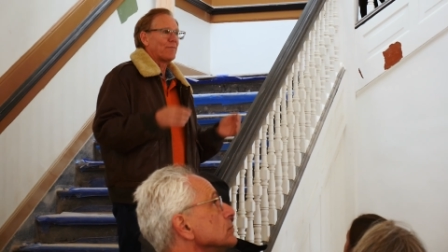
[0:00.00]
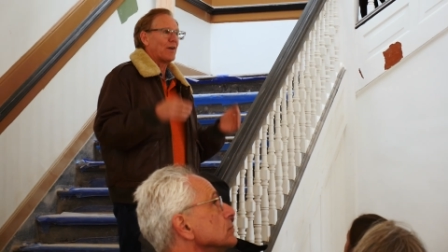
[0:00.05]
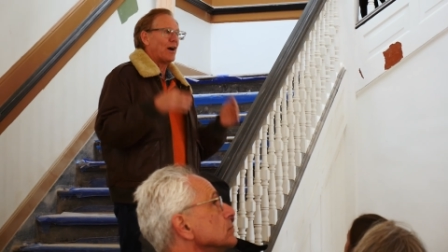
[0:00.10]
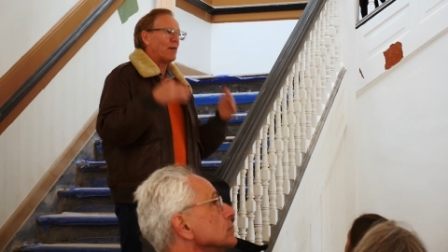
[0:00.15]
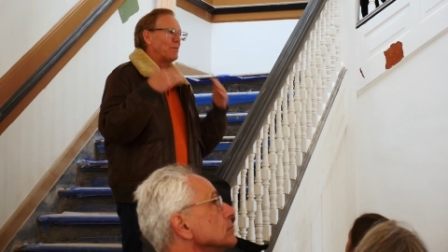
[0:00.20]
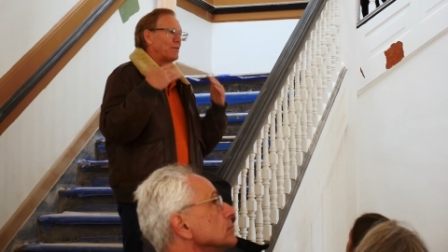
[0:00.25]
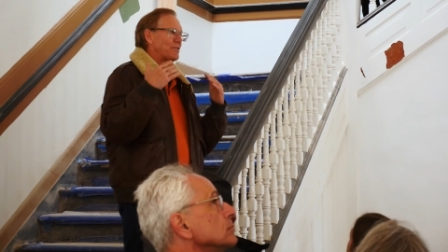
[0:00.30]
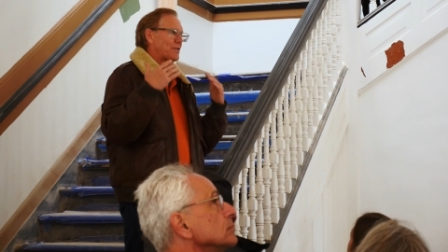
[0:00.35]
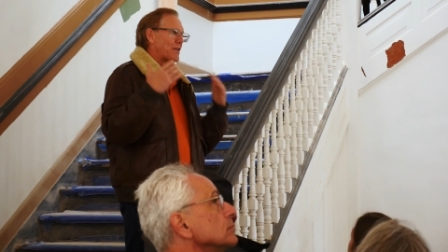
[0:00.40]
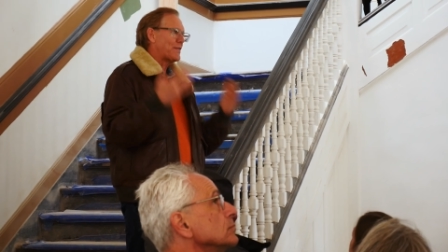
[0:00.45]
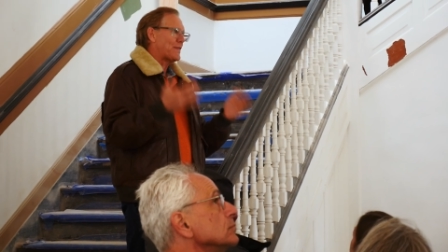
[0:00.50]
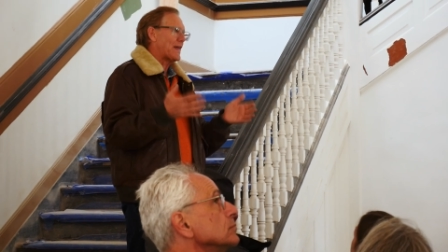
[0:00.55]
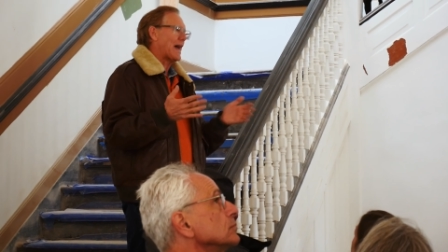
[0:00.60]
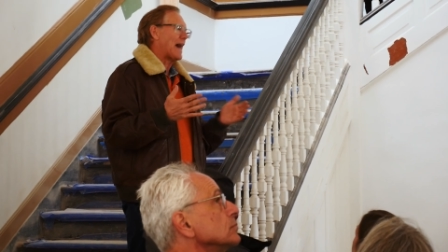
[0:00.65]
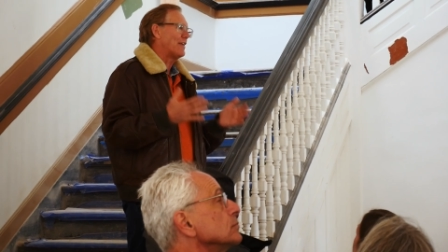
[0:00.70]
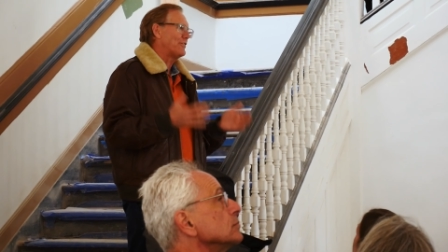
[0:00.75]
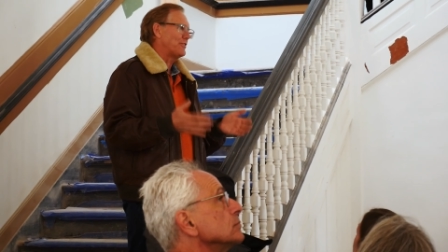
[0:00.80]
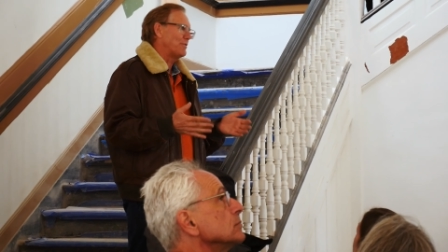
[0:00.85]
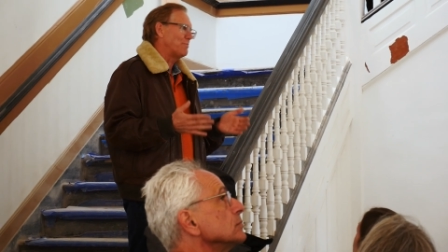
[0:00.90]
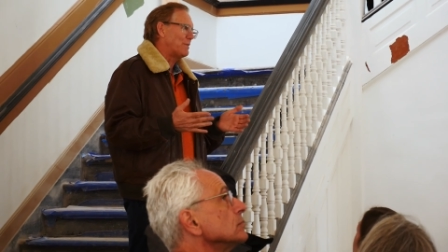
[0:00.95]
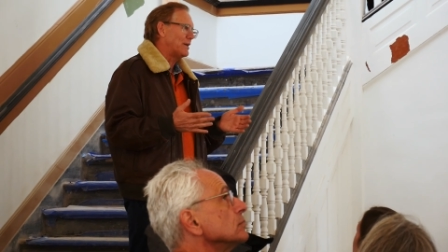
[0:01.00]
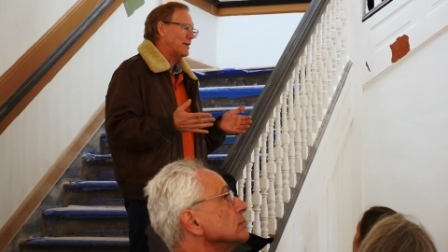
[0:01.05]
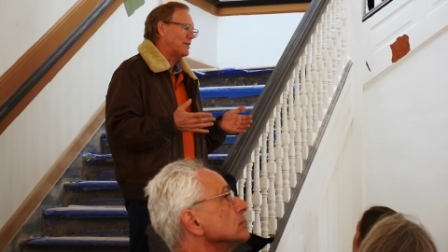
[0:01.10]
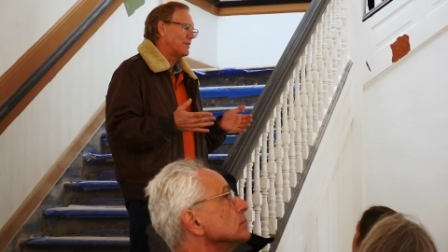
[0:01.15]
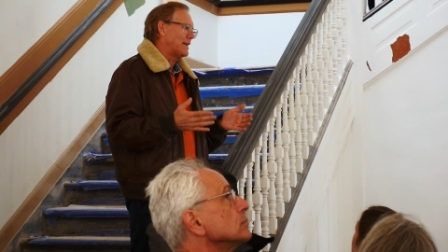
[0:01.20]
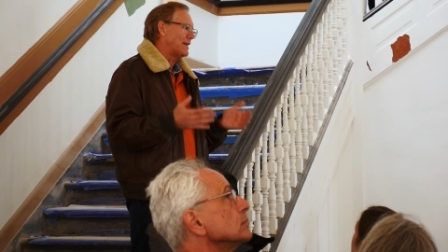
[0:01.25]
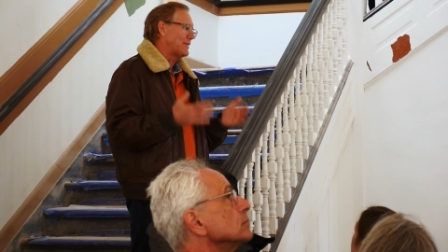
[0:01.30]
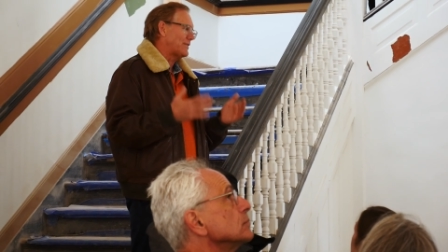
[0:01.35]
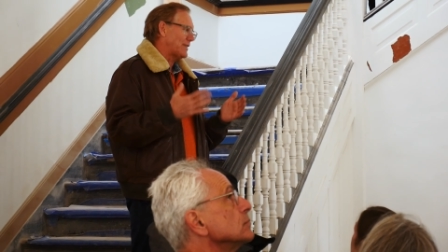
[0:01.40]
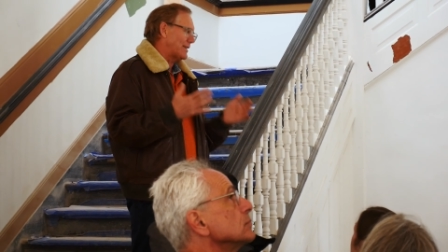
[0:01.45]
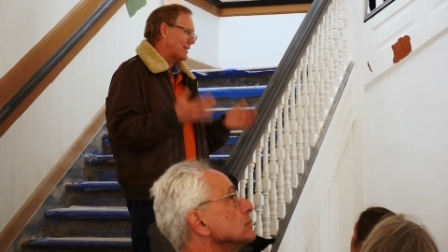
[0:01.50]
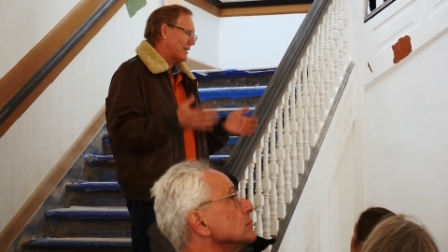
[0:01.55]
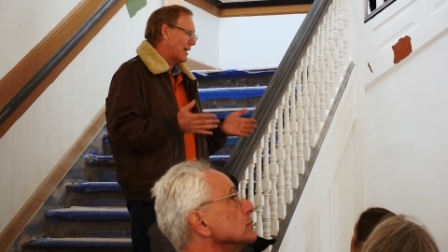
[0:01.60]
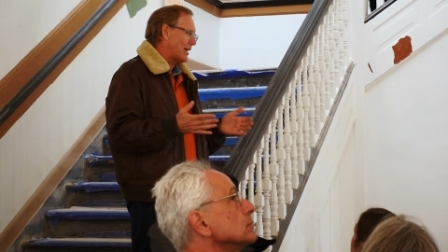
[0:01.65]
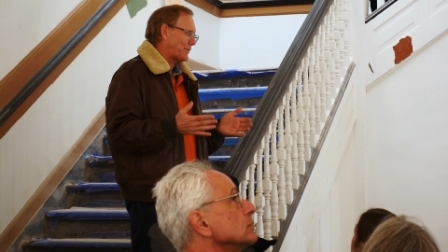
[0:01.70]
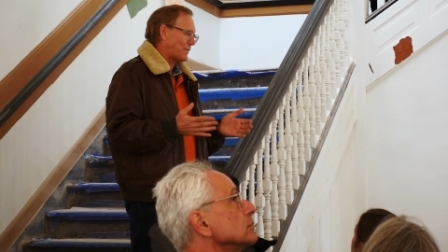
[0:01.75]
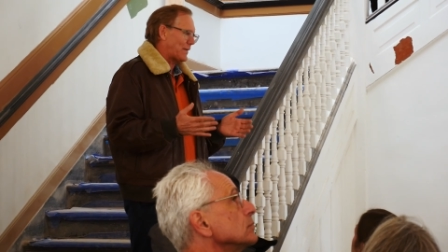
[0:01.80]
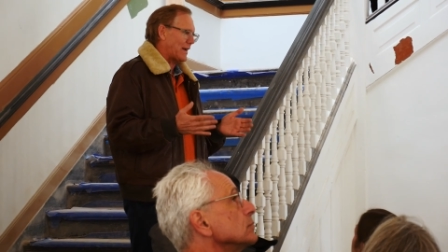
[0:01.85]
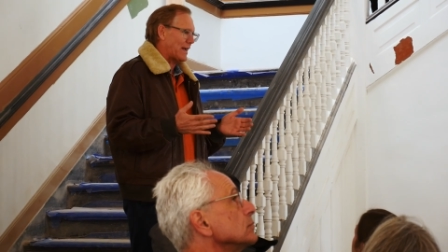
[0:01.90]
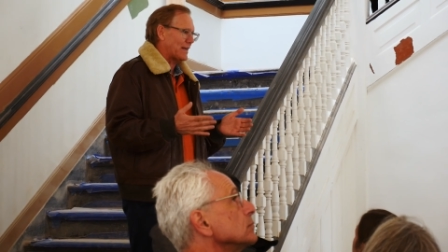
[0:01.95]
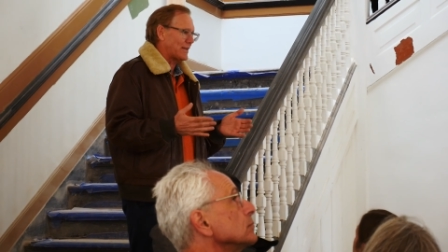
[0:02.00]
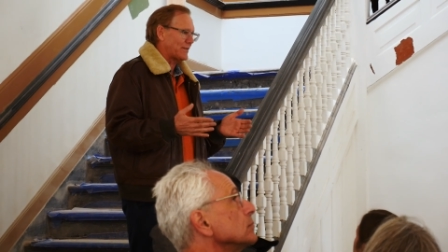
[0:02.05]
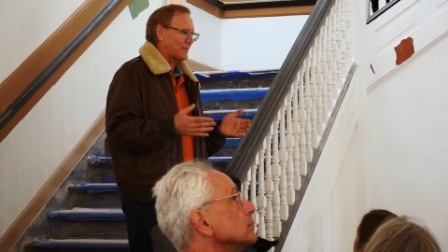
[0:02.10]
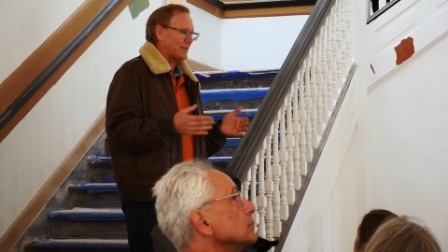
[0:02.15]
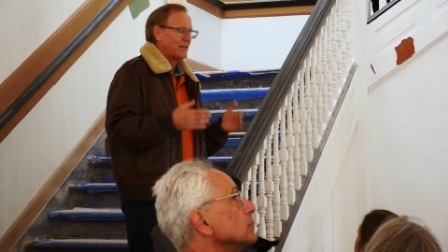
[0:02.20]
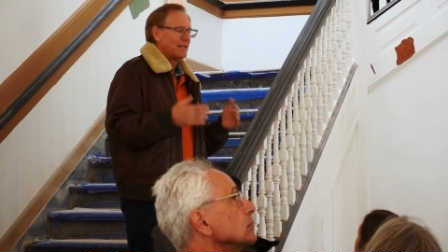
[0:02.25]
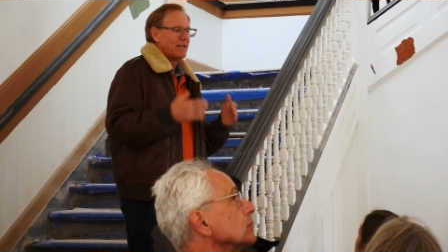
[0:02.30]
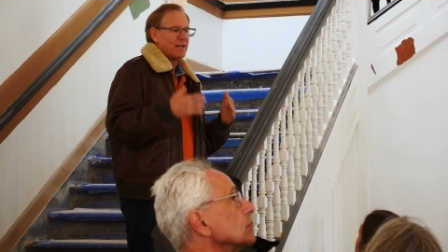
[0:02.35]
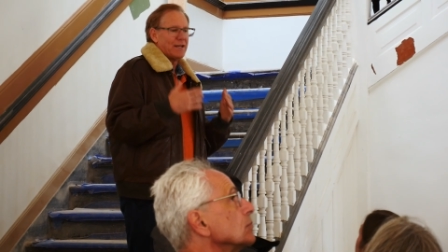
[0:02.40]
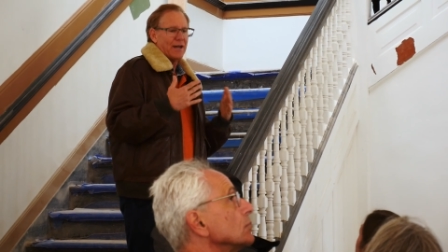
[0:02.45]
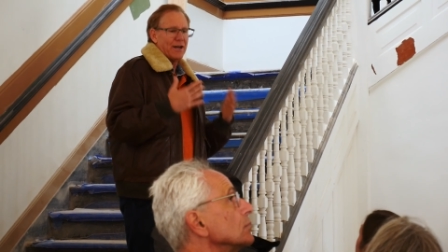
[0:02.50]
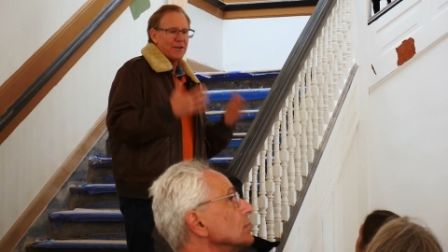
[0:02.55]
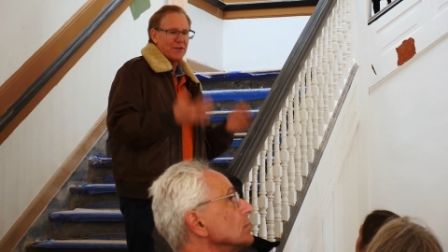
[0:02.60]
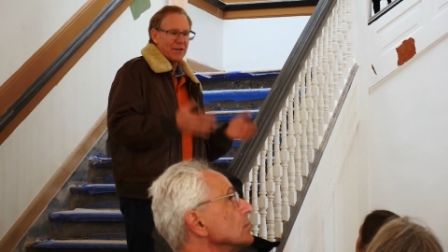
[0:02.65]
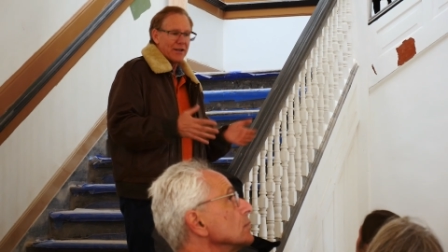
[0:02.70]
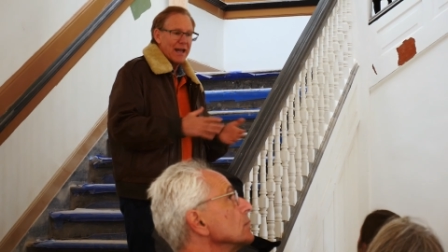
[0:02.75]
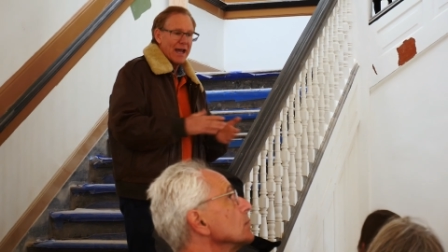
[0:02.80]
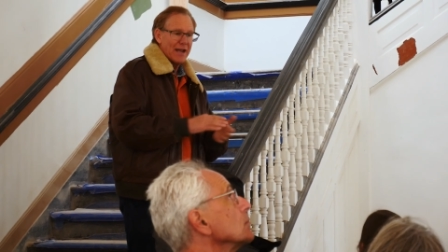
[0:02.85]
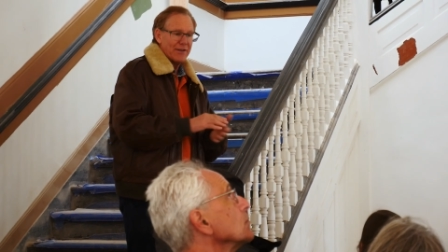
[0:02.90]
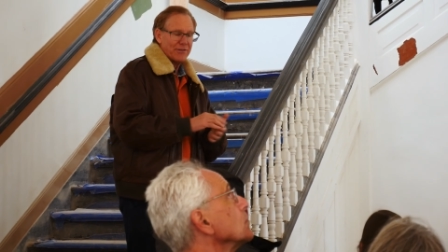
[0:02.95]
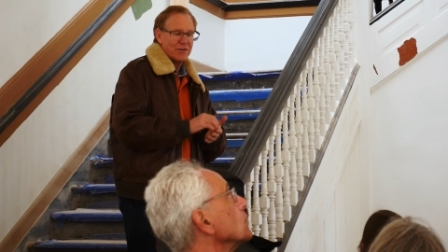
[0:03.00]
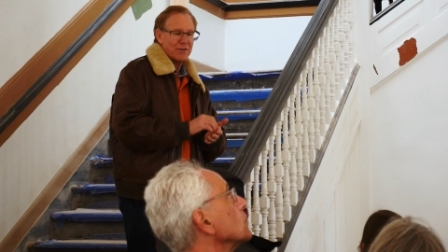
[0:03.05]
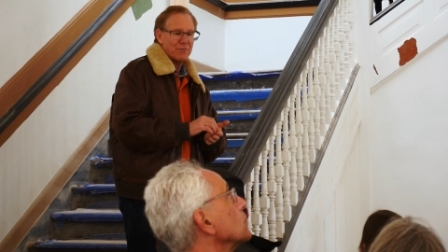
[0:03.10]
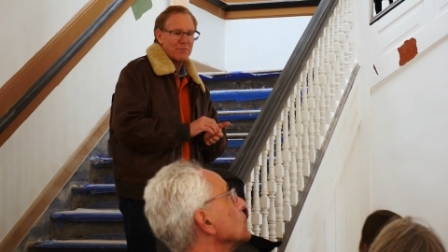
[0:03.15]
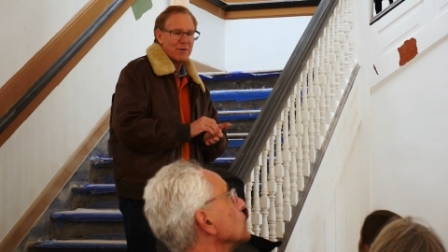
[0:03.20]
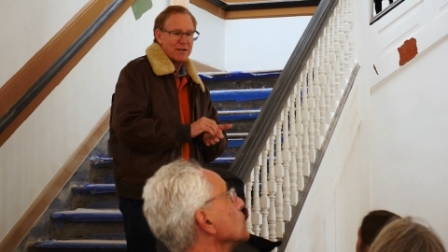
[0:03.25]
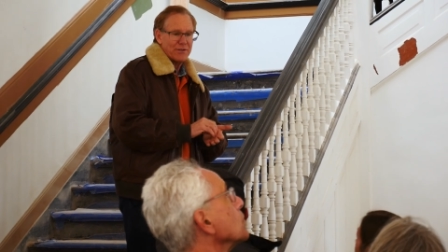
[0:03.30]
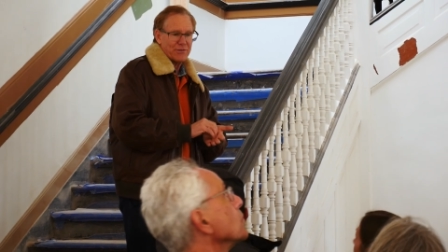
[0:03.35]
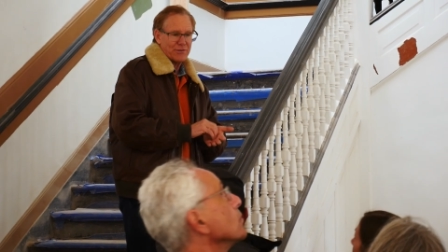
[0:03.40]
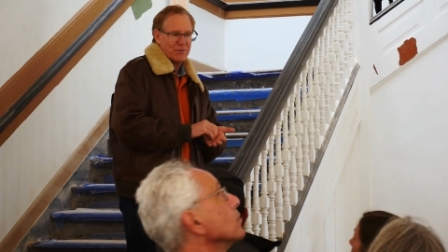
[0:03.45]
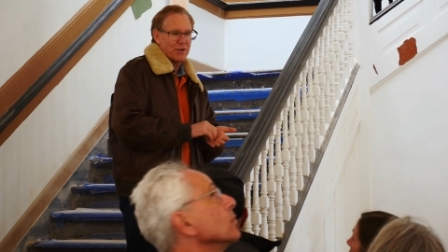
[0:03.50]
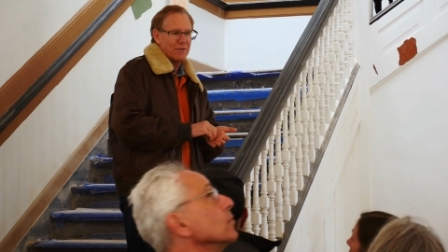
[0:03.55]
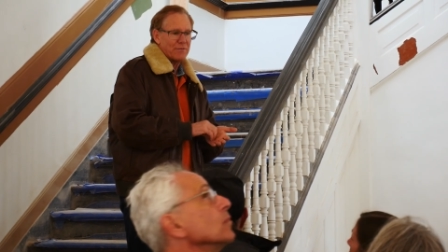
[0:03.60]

Almost 1,000 buildings in Las Vegas on the National Register